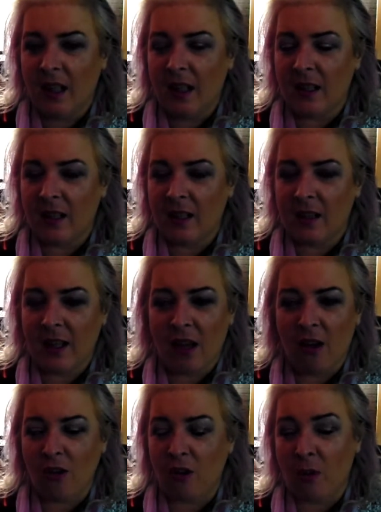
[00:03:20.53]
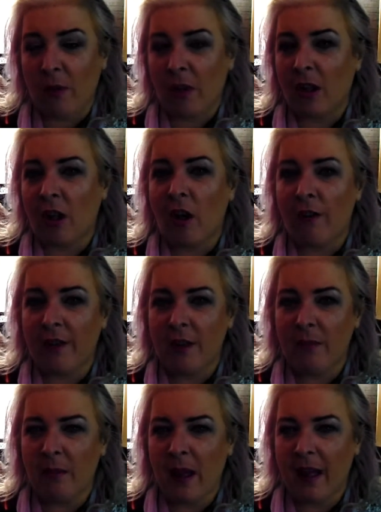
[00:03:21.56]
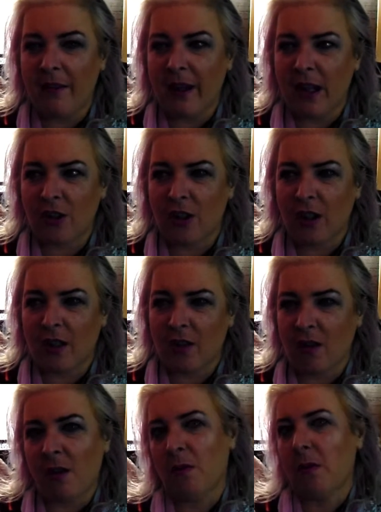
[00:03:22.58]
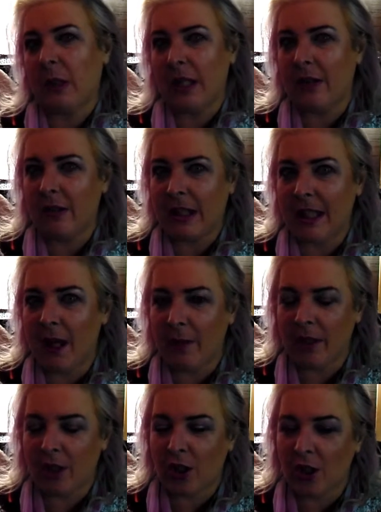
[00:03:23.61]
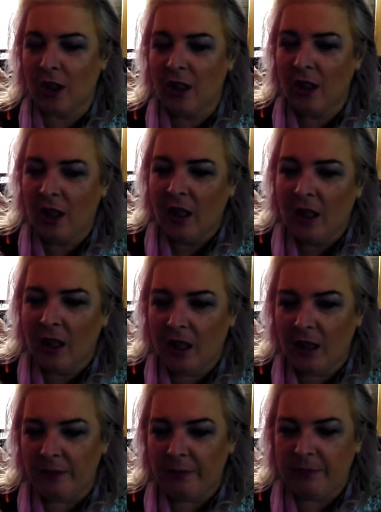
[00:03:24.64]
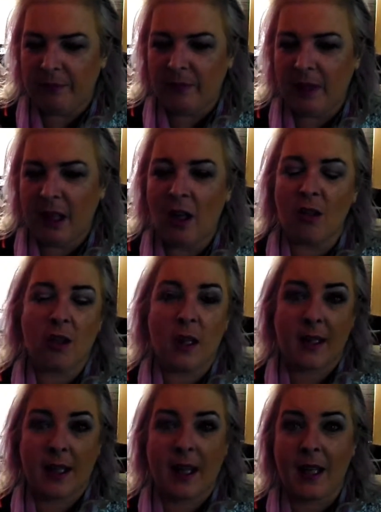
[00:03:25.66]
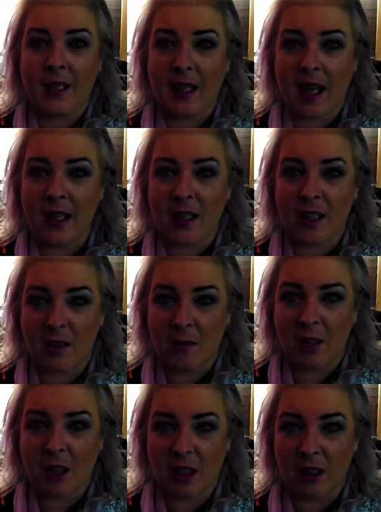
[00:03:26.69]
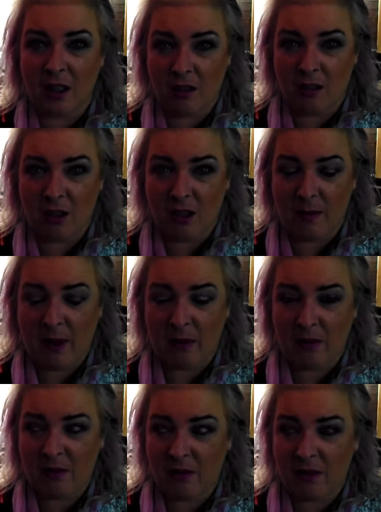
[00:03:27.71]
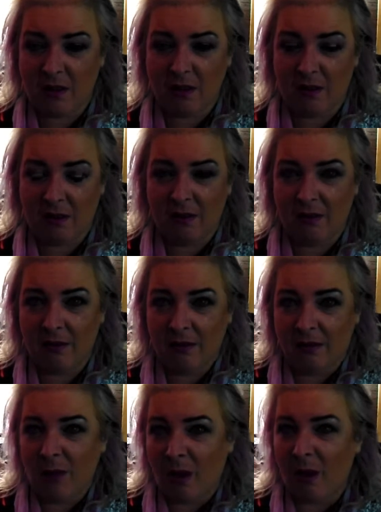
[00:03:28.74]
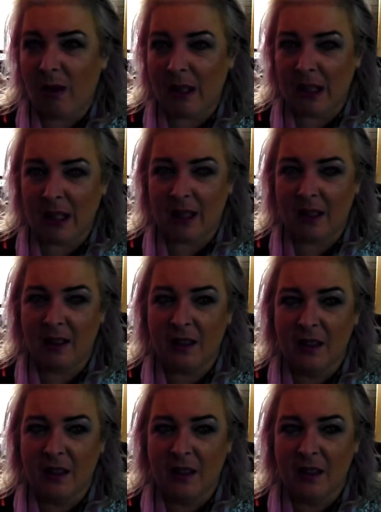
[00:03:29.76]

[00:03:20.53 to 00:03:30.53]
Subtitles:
and that on top of the coffee may have actually done him some serious damage. He also has a cast iron stomach and can just about swallow anything.